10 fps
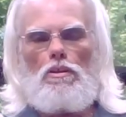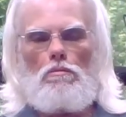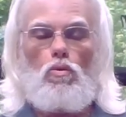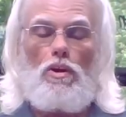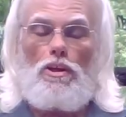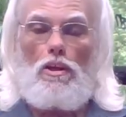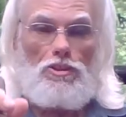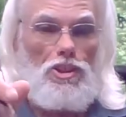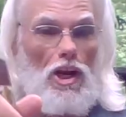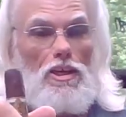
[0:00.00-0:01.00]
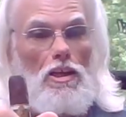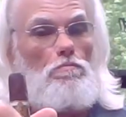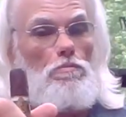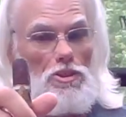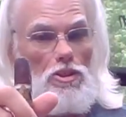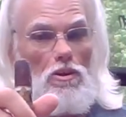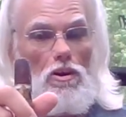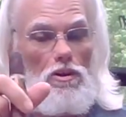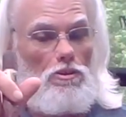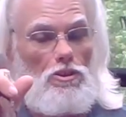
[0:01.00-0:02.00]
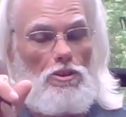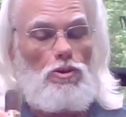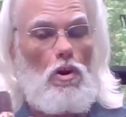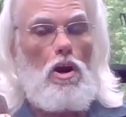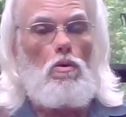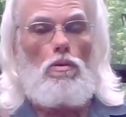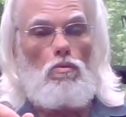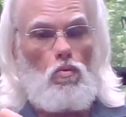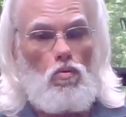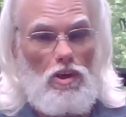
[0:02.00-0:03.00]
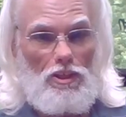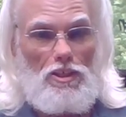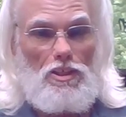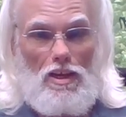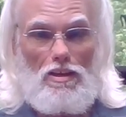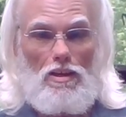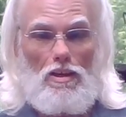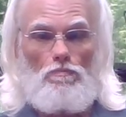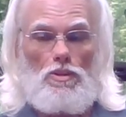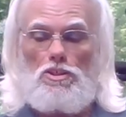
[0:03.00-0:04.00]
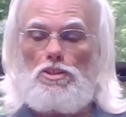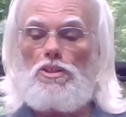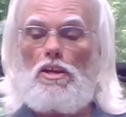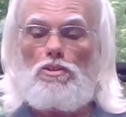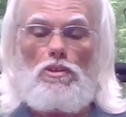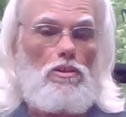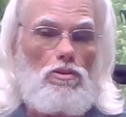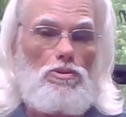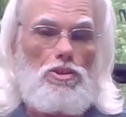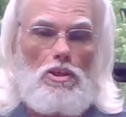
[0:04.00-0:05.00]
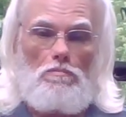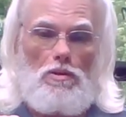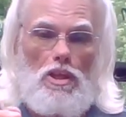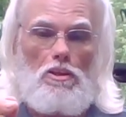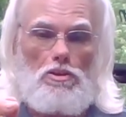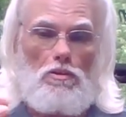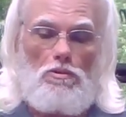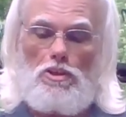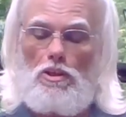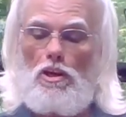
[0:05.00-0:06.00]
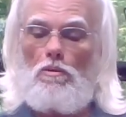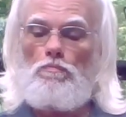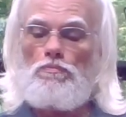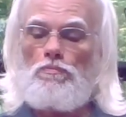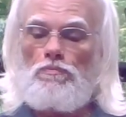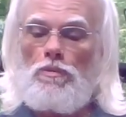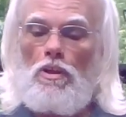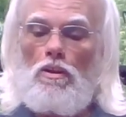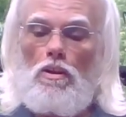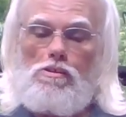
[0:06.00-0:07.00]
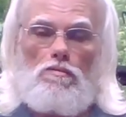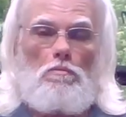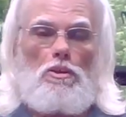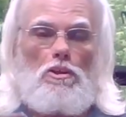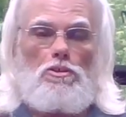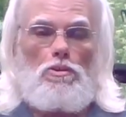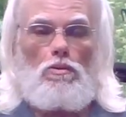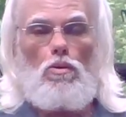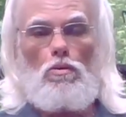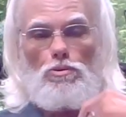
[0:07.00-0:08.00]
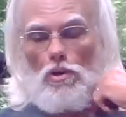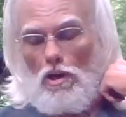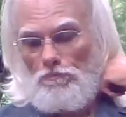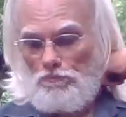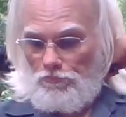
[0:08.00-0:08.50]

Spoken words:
Number one, it'll tighten up a cigar. Your draw will really tighten up. This has actually loosened up. The heat has loosened it up from the initial cold draw.